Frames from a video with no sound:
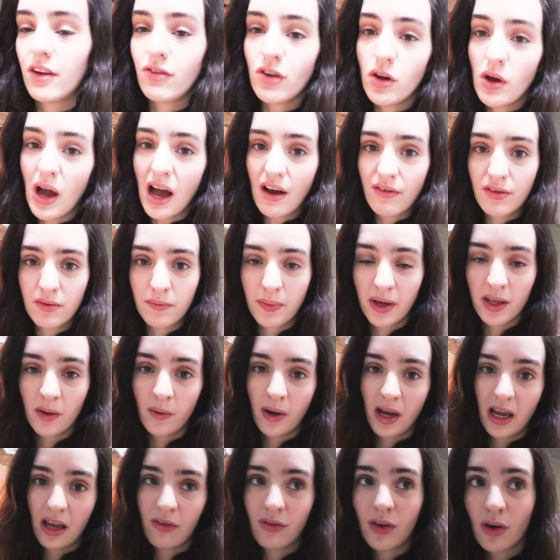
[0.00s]
If you haven't, by the
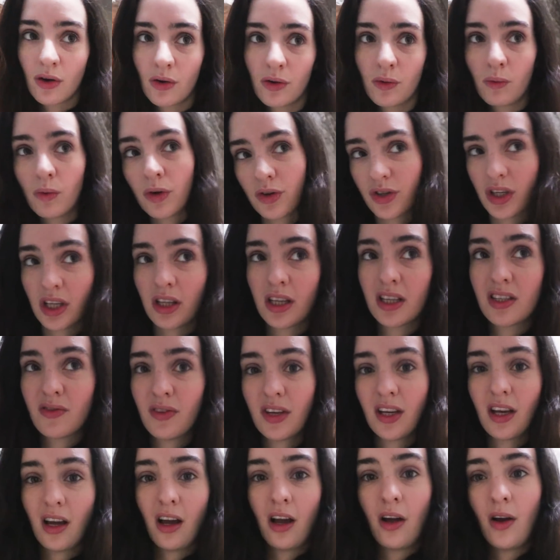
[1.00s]
way, if you're watching this
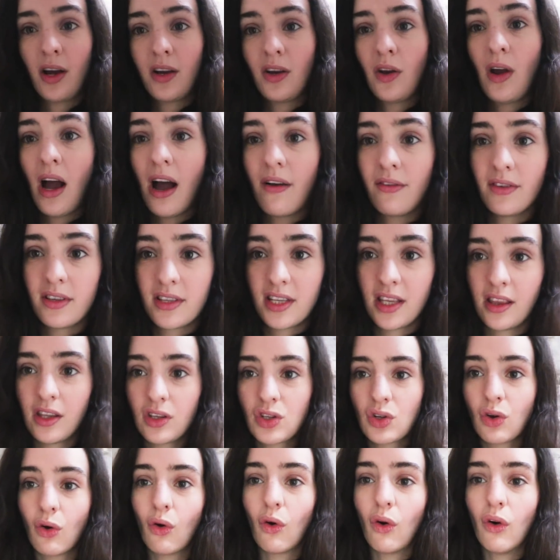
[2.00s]
video and you haven't seen the
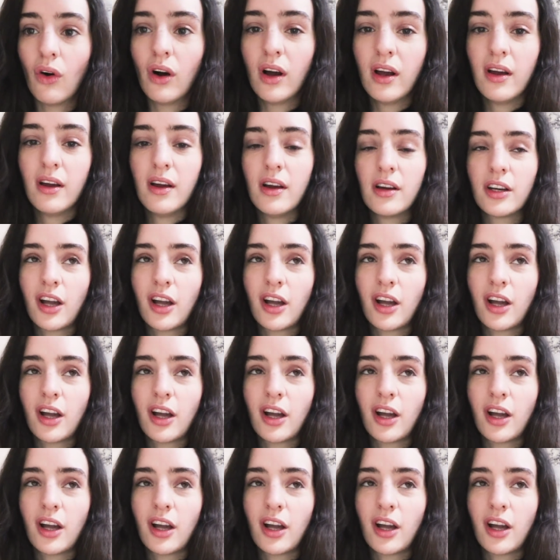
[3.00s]
tour,